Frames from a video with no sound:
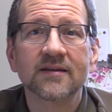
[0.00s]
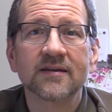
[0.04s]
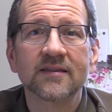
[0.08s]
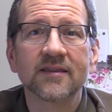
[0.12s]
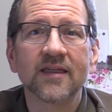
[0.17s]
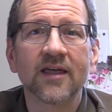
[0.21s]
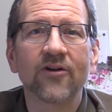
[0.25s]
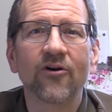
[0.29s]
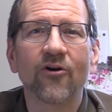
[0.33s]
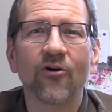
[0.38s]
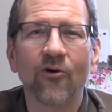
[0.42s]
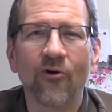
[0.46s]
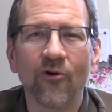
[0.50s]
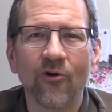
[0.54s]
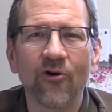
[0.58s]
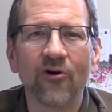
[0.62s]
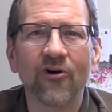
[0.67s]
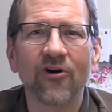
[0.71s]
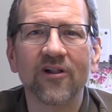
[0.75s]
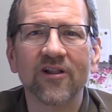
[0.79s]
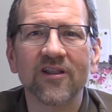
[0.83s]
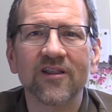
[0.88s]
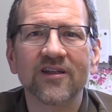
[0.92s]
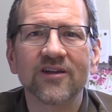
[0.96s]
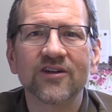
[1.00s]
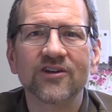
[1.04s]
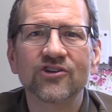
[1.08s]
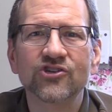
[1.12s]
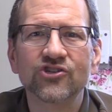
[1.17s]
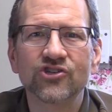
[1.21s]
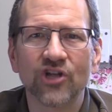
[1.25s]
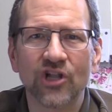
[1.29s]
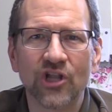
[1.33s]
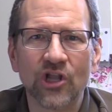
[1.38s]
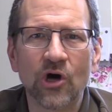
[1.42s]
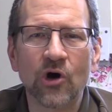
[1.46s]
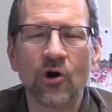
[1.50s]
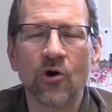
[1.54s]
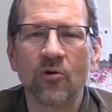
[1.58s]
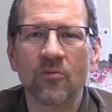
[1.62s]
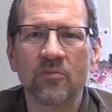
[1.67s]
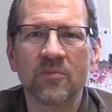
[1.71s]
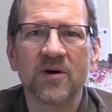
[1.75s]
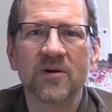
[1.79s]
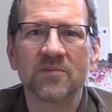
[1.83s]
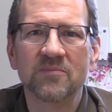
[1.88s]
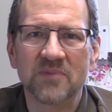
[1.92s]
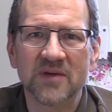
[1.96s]
that whole
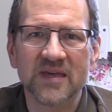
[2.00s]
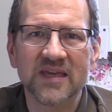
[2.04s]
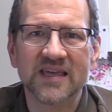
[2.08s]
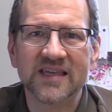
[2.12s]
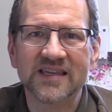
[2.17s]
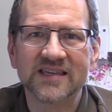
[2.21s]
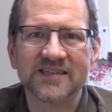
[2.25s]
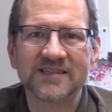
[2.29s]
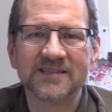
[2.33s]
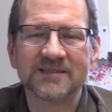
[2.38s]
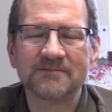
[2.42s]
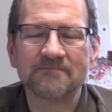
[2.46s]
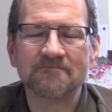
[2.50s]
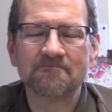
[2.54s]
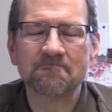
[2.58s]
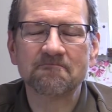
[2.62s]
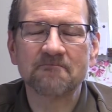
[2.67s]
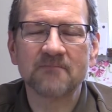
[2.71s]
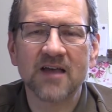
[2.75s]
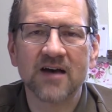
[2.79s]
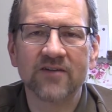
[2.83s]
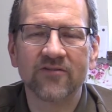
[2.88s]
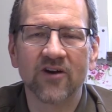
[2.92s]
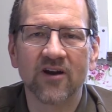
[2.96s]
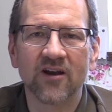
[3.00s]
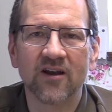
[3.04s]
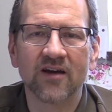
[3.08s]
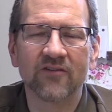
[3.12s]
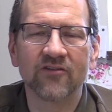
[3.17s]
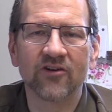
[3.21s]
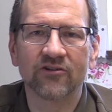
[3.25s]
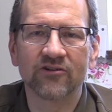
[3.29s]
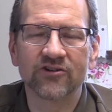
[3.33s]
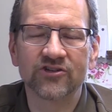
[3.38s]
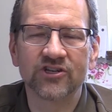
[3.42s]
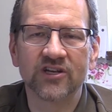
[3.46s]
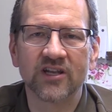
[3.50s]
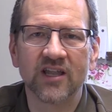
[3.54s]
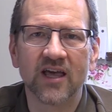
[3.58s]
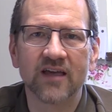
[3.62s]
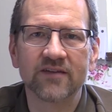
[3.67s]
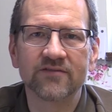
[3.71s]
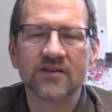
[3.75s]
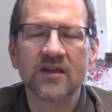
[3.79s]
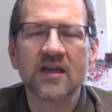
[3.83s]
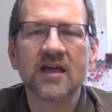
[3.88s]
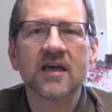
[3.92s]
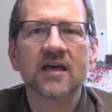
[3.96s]
shalom peace of our, of our Christian
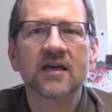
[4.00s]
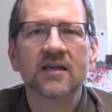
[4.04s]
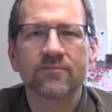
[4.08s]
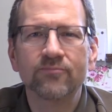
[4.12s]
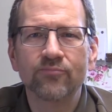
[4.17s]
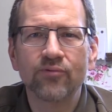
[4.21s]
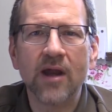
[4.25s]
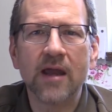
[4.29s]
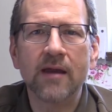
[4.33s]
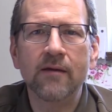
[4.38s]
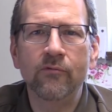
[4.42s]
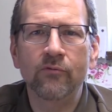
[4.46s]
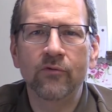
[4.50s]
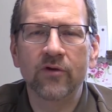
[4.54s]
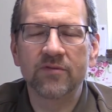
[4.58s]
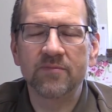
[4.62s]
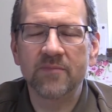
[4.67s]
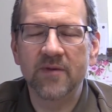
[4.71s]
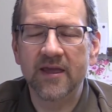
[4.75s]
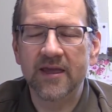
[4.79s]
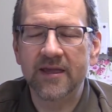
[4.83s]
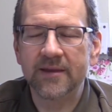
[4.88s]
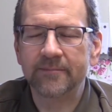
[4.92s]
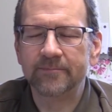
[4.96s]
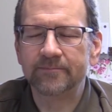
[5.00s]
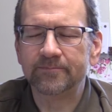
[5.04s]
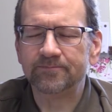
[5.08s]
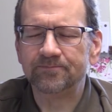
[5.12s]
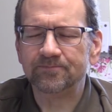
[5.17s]
life. Pray with me.